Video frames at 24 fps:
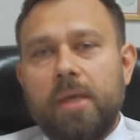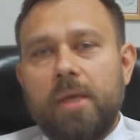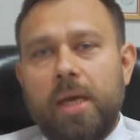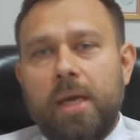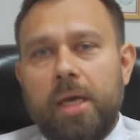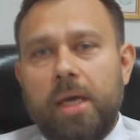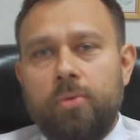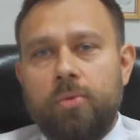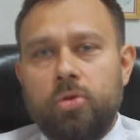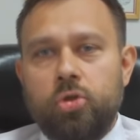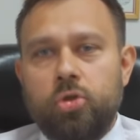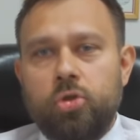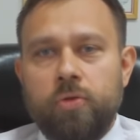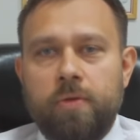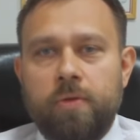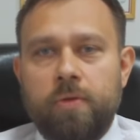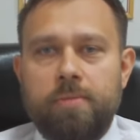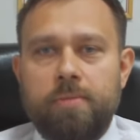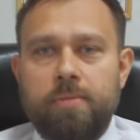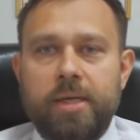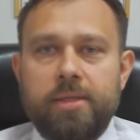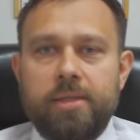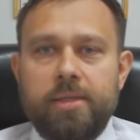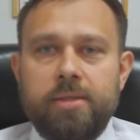I wish you the
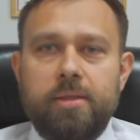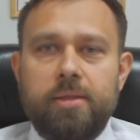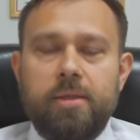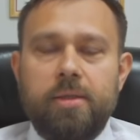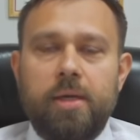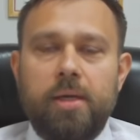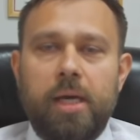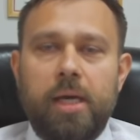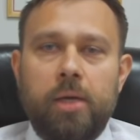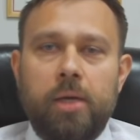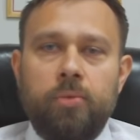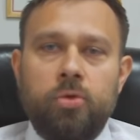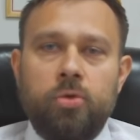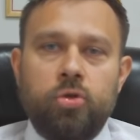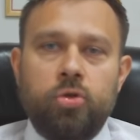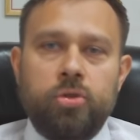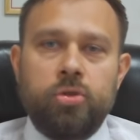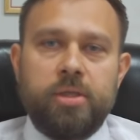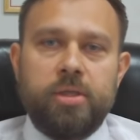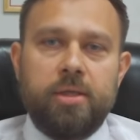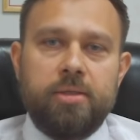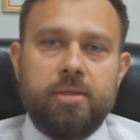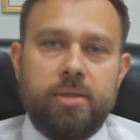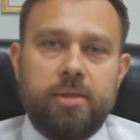best. I wish you
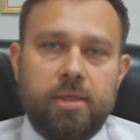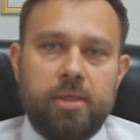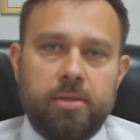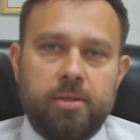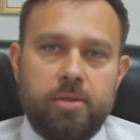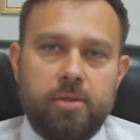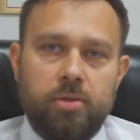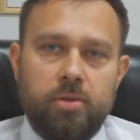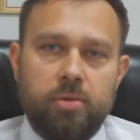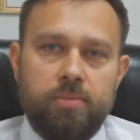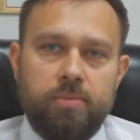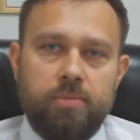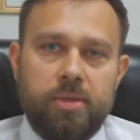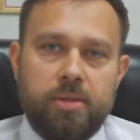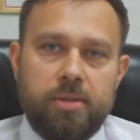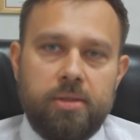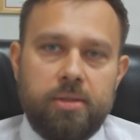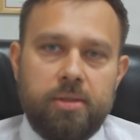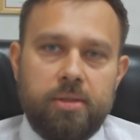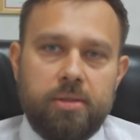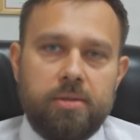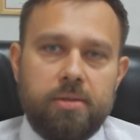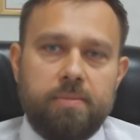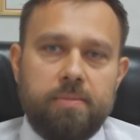success in your
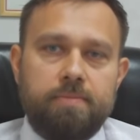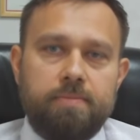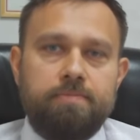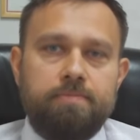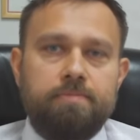business.